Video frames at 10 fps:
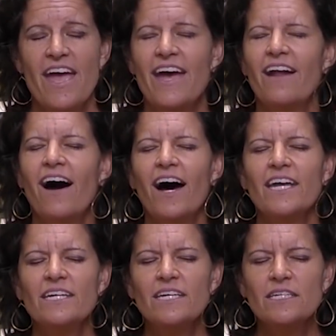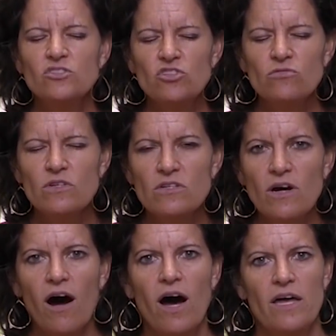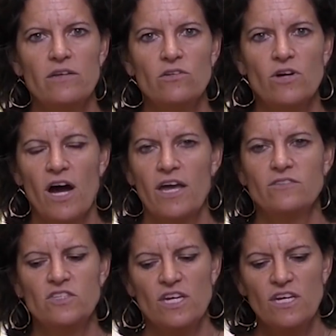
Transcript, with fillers: And I kid you not, you guys,